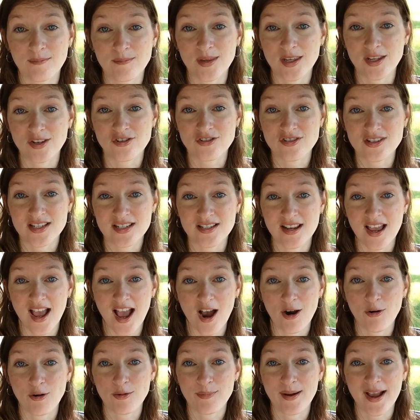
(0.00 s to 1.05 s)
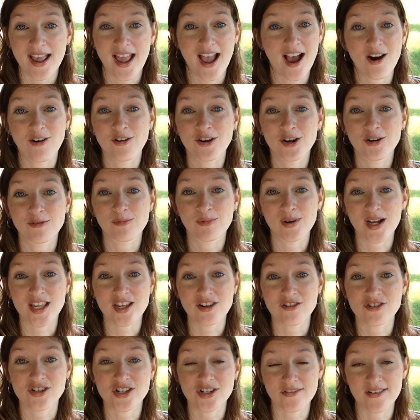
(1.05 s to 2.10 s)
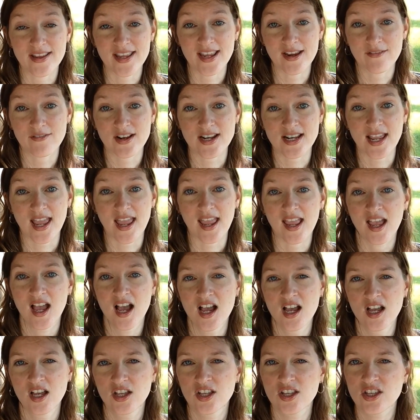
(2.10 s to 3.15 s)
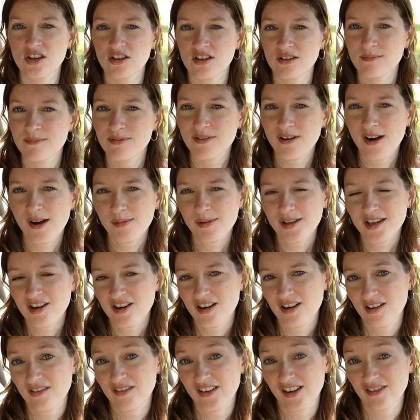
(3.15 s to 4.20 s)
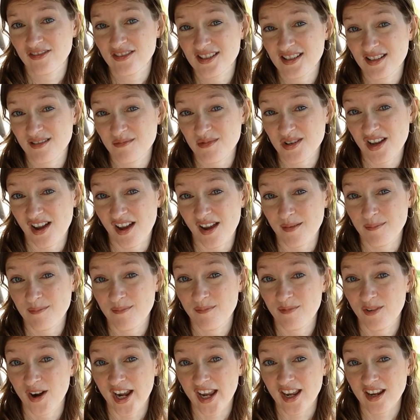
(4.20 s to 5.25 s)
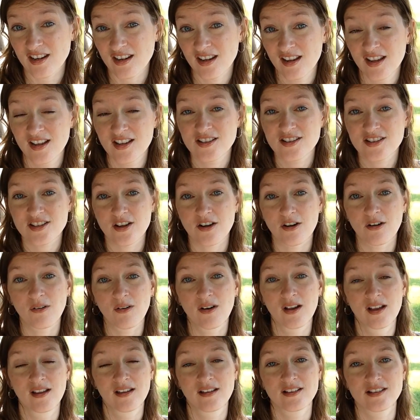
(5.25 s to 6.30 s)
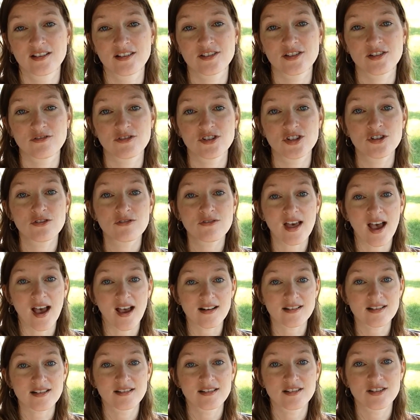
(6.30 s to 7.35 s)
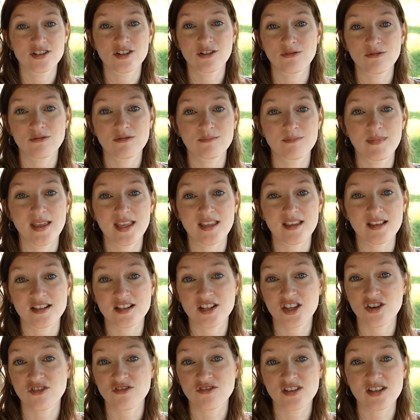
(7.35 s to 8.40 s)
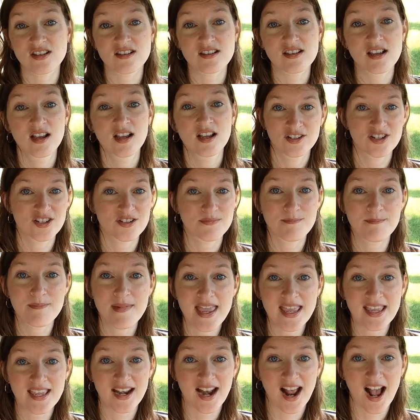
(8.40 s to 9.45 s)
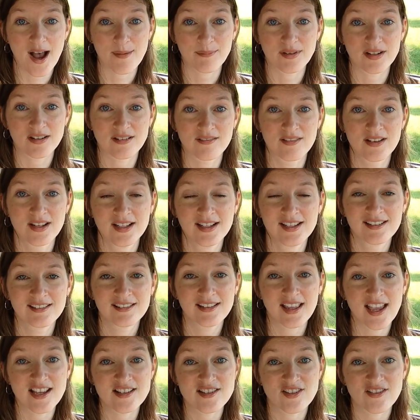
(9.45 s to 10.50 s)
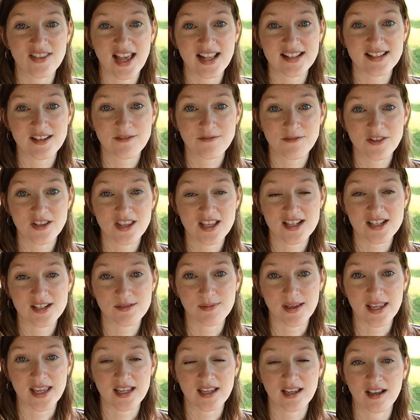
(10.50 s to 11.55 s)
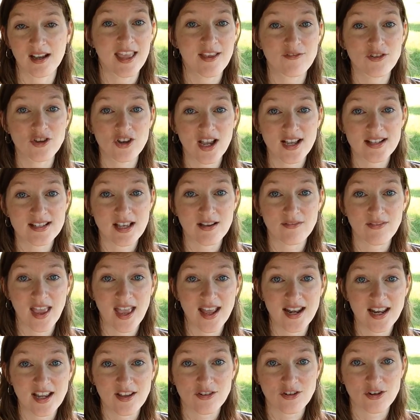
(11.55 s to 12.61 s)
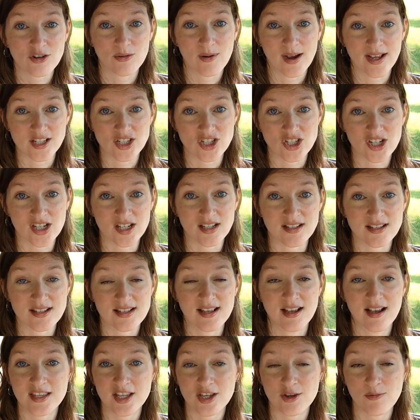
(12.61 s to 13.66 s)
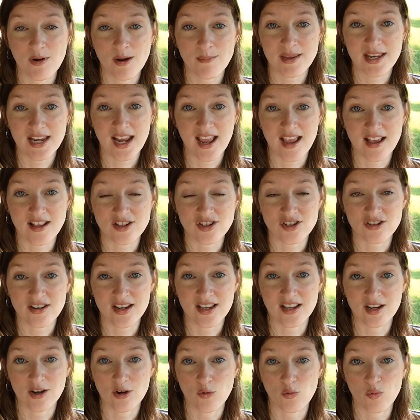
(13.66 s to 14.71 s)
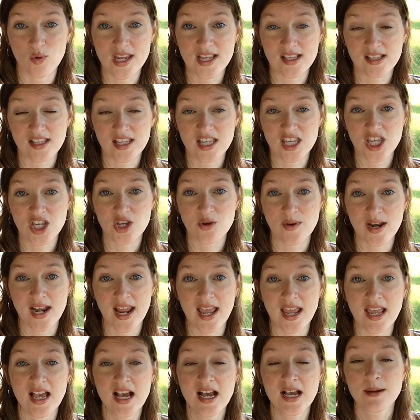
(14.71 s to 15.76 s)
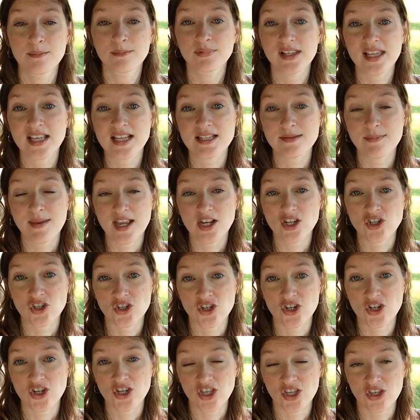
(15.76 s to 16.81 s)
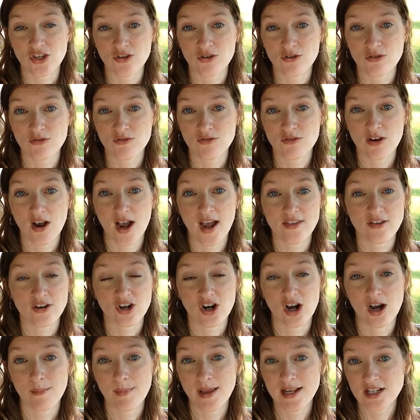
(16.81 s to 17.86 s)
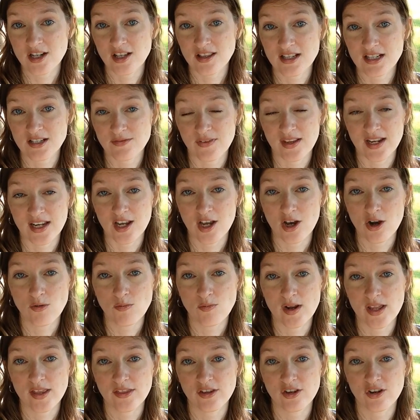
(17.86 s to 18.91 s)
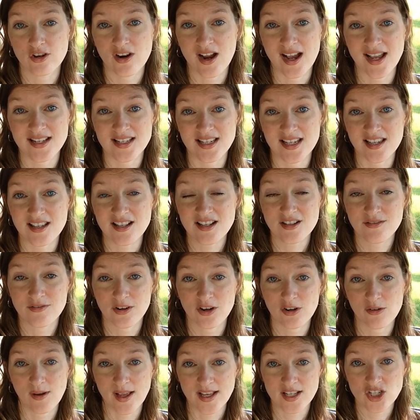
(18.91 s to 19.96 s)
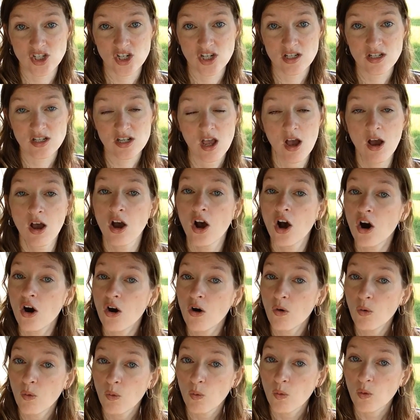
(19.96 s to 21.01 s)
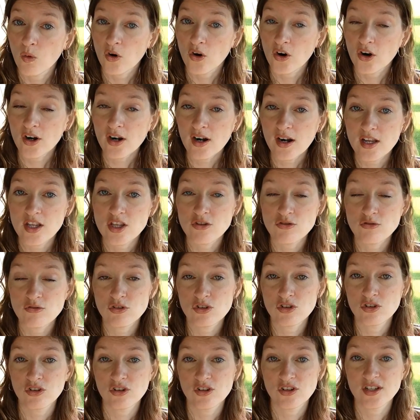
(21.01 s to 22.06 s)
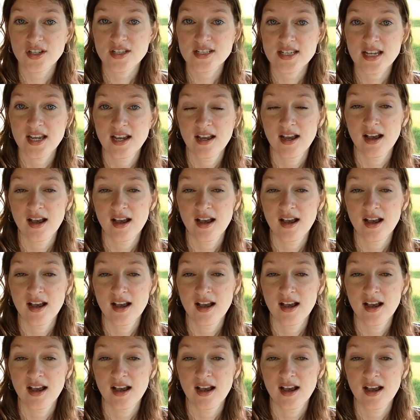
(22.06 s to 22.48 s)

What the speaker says: in your hour by hour, what you're doing every day, you can probably carve out some time, right? So do that. Don't make excuses. Just make it happen. Okay, so that's it for this week. If you guys have any other questions that you want me to answer in a weekly Q&A, please make sure you either comment on this video with your ideas for questions, or you could